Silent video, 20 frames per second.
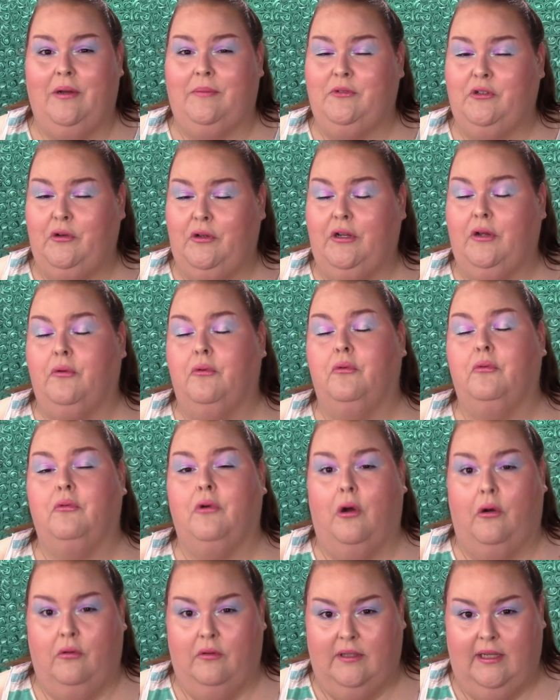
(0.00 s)
I'm doing it
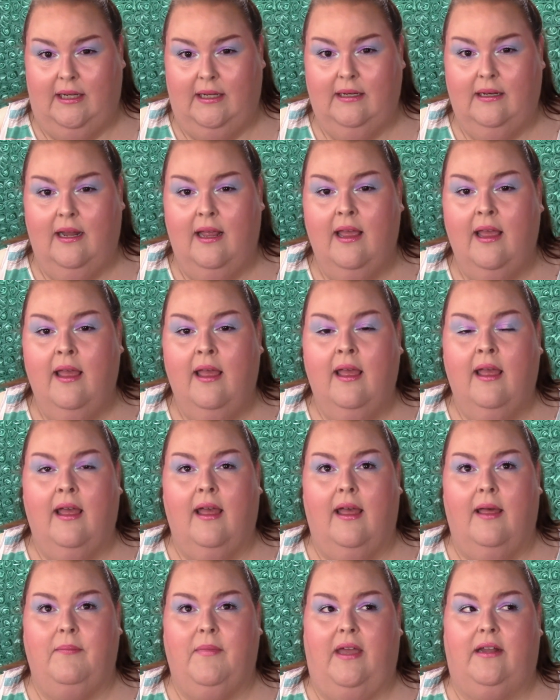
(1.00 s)
rolling.
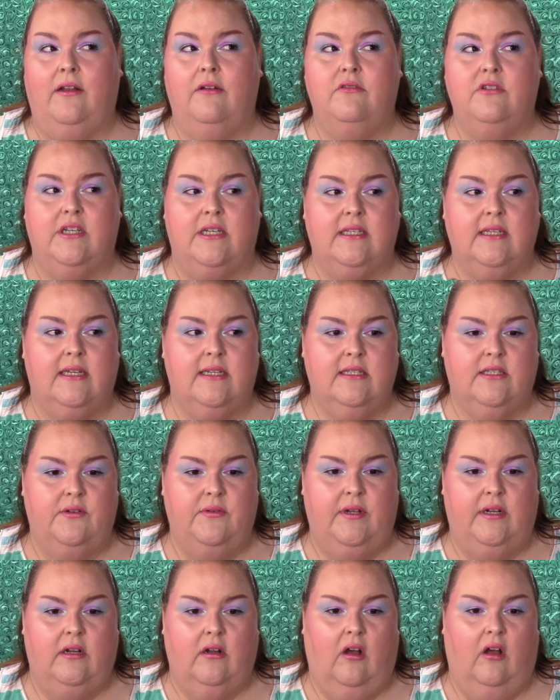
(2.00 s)
Um, I know Jessica's
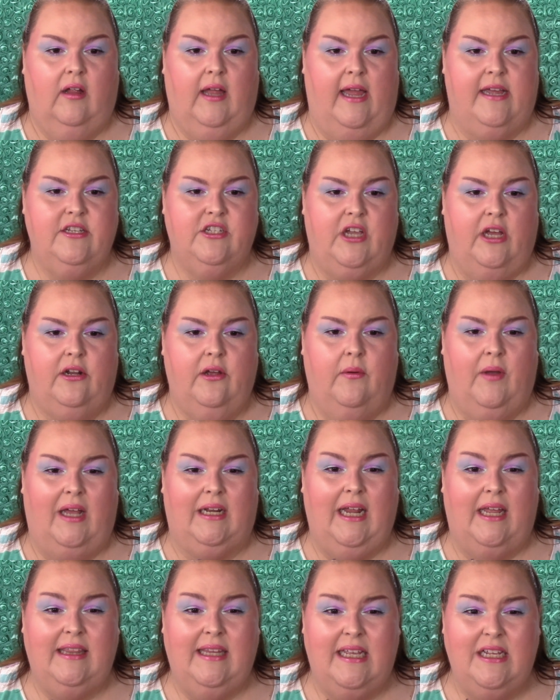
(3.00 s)
doing it all eyeshadow,
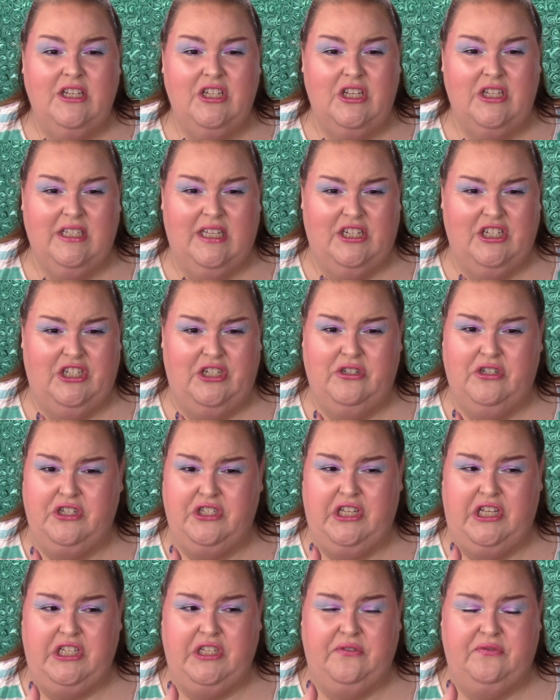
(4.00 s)
and I think she says she
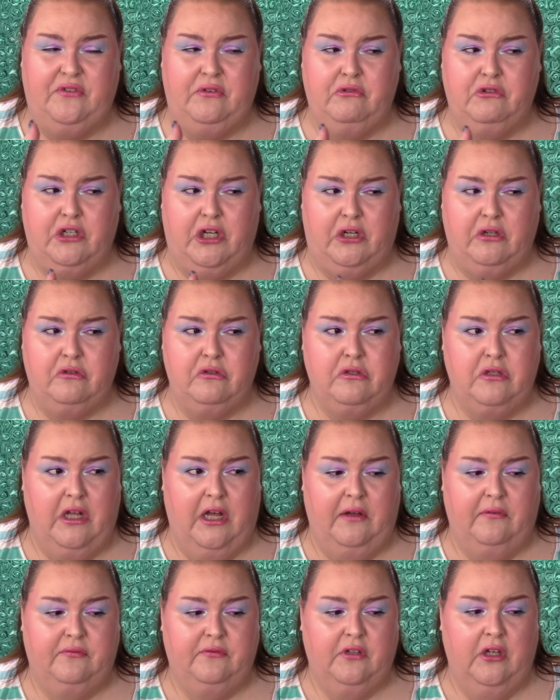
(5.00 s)
just has a few shadows
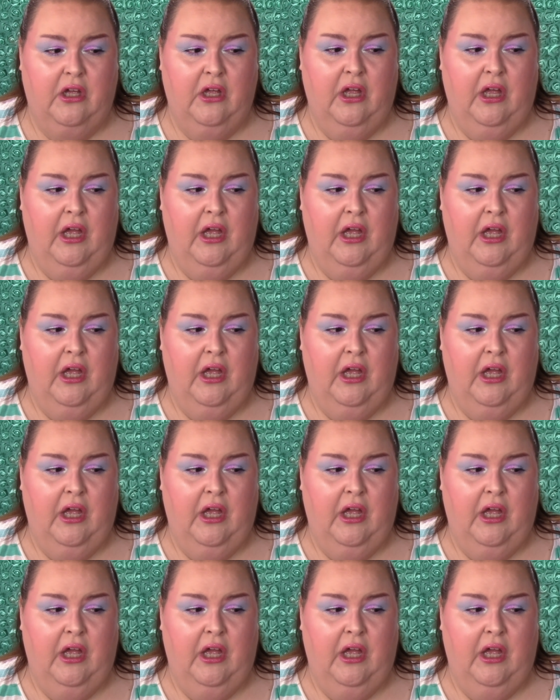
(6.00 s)
left.